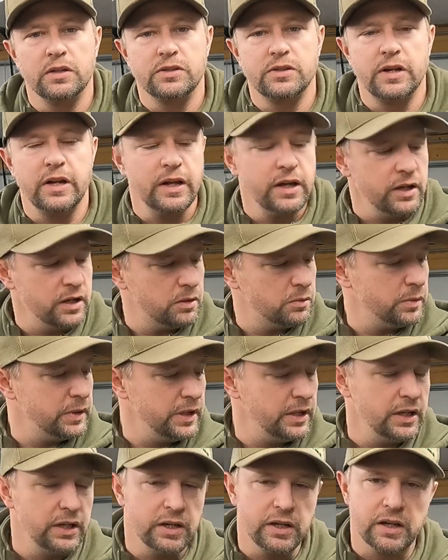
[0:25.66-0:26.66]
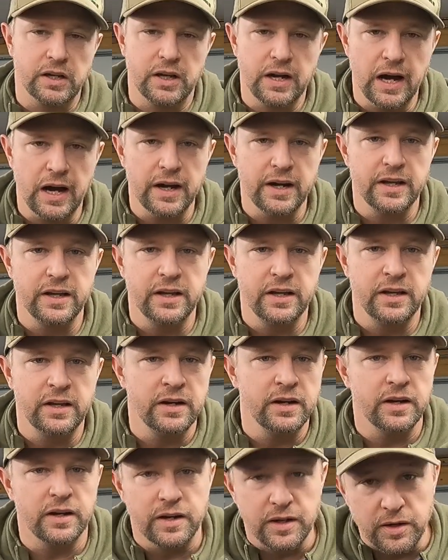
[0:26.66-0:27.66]
Today we got
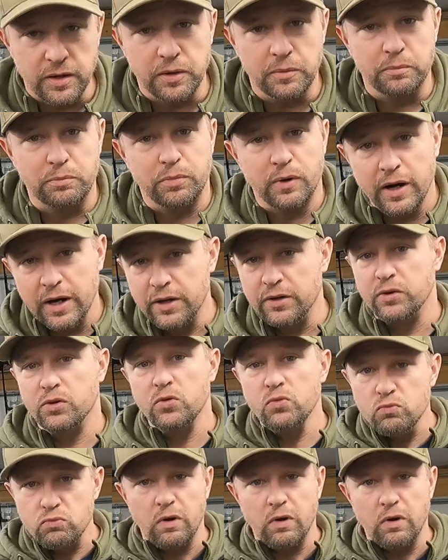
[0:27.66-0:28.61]
in a brand new